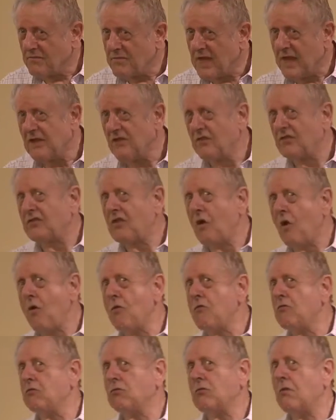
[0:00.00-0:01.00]
that is
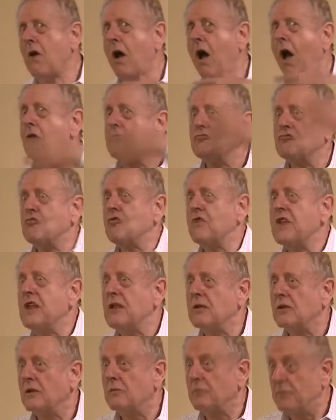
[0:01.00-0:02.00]
so
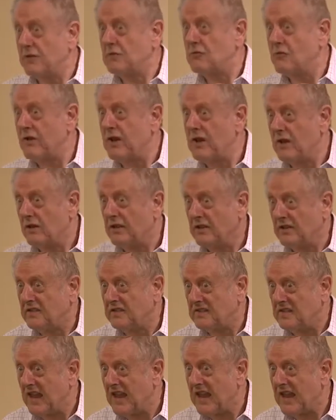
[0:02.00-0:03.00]
unreal but real,
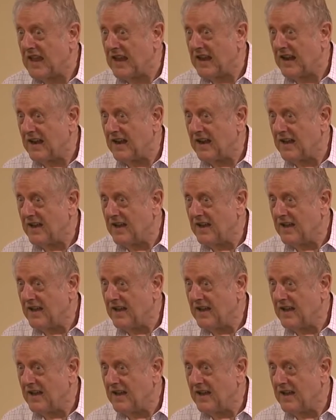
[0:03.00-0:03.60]
it's there.